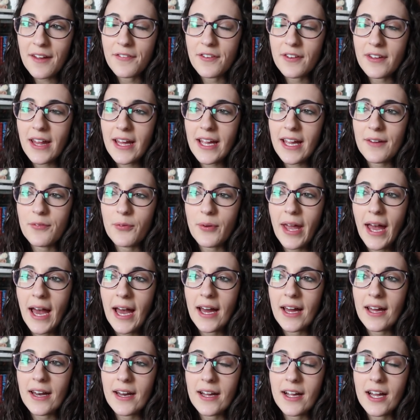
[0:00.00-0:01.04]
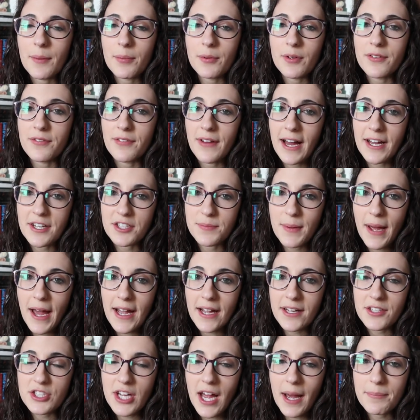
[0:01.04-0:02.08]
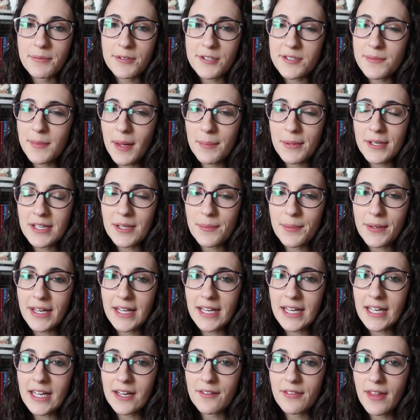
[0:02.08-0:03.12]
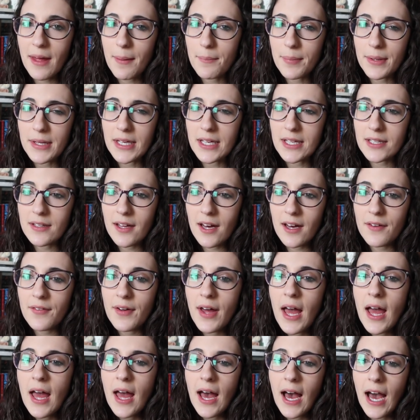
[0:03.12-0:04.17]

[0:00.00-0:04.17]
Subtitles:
I feel like if we had a couple of flashback chapters maybe in the beginning of them being in love,